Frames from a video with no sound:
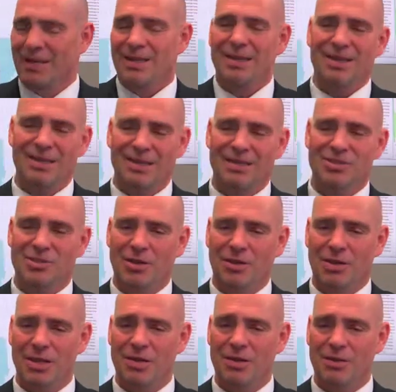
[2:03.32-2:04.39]
And so,
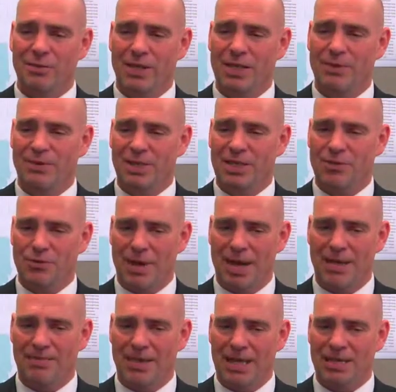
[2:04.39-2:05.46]
we try
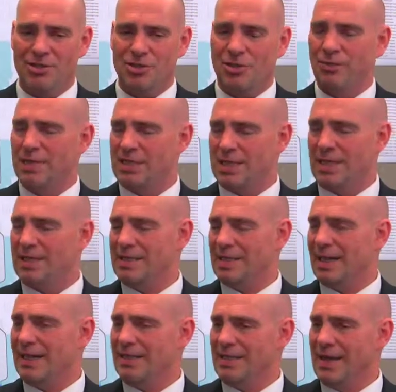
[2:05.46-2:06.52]
to make sure we set
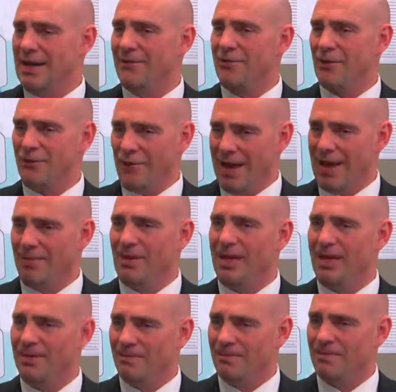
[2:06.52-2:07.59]
aside time for
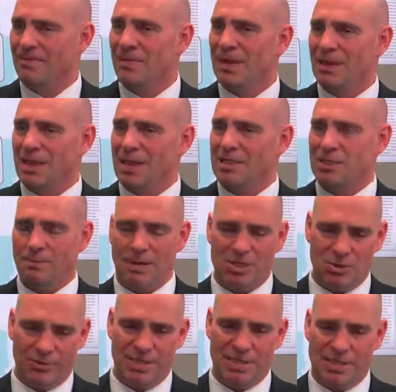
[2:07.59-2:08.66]
family things,
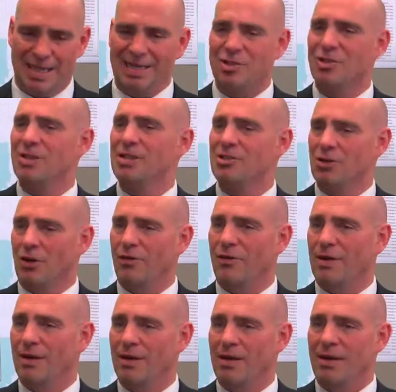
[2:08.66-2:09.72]
especially when session is
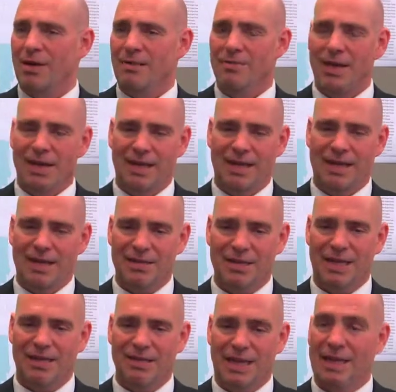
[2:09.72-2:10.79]
over. But
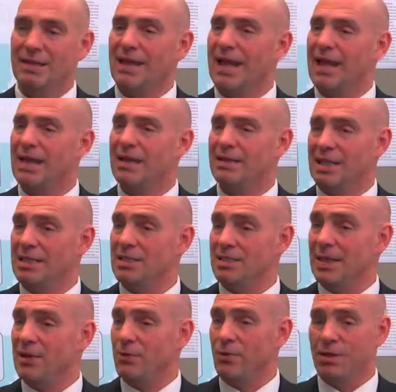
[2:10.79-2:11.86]
they
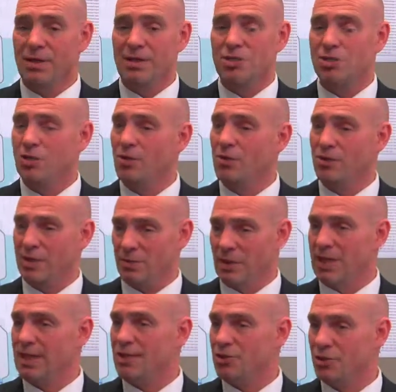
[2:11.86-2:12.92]
stay real in tune with
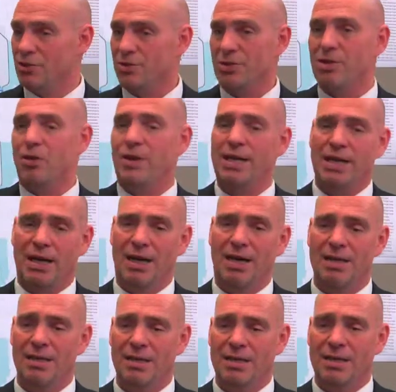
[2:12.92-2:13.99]
what issues are going
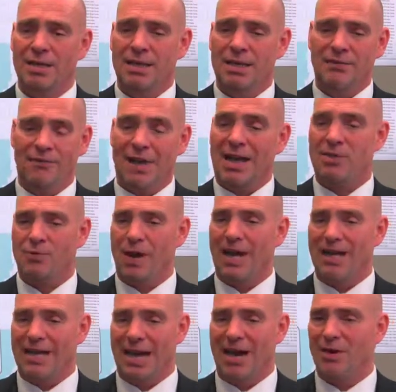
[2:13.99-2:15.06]
on. In fact,
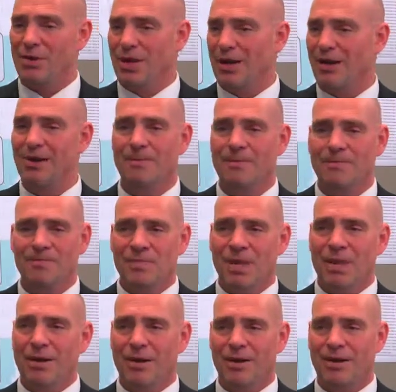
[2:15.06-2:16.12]
right now they're
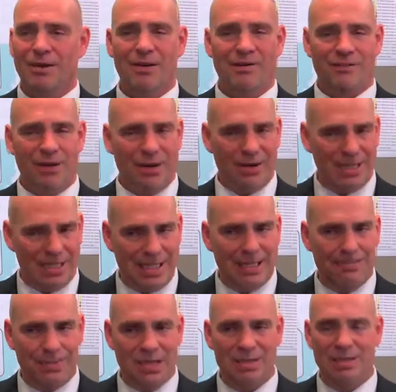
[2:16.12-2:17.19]
very
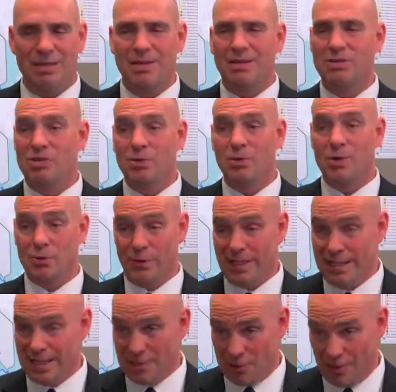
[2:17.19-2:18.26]
deep into the school
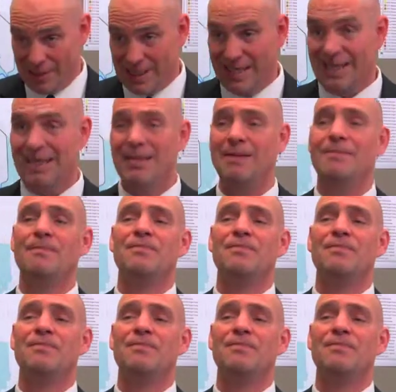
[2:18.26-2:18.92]
redistricting,